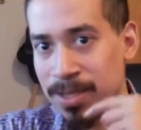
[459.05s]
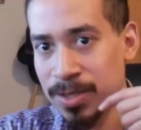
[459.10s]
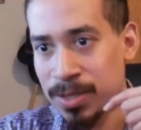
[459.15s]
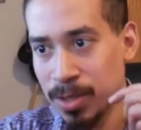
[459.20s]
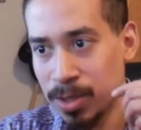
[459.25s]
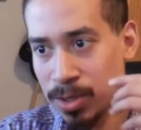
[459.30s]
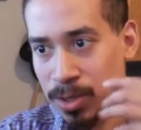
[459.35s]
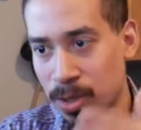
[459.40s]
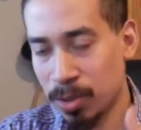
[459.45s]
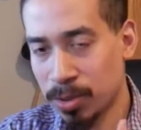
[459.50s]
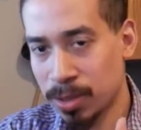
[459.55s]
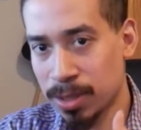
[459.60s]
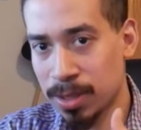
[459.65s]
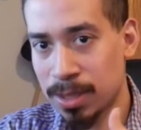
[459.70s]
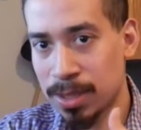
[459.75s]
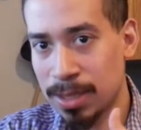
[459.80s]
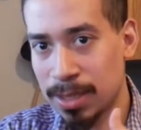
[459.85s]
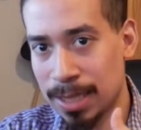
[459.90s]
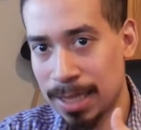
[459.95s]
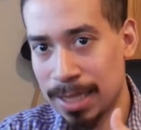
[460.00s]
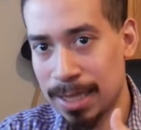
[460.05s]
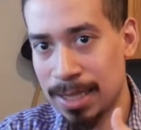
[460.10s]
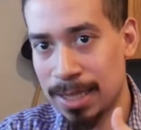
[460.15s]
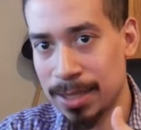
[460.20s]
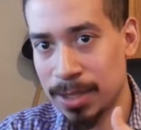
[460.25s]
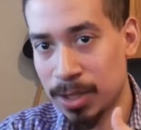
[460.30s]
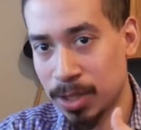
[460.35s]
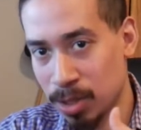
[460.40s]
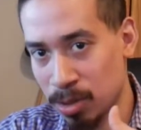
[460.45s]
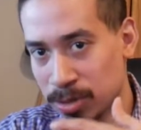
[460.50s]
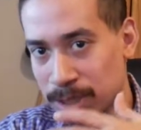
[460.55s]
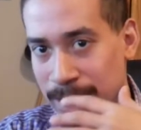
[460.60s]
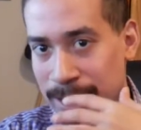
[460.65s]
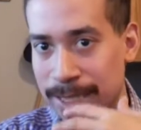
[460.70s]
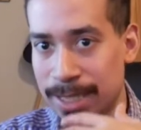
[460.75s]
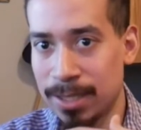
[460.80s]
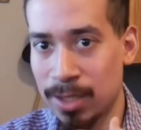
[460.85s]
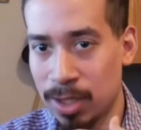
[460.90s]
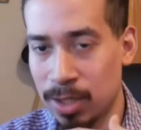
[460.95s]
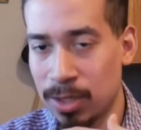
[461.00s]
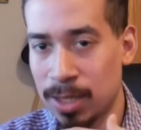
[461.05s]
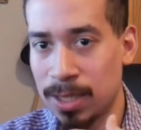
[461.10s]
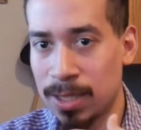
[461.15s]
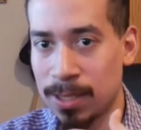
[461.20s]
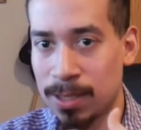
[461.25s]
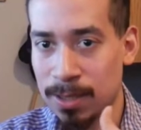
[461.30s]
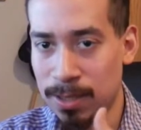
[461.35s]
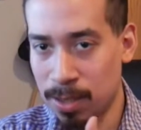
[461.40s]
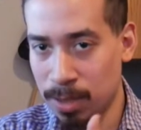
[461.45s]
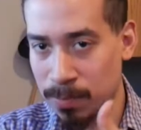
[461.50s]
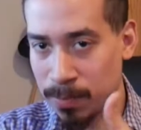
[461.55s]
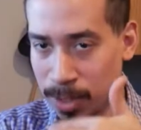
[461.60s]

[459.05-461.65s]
you turn to uh, you close IE oh, uh,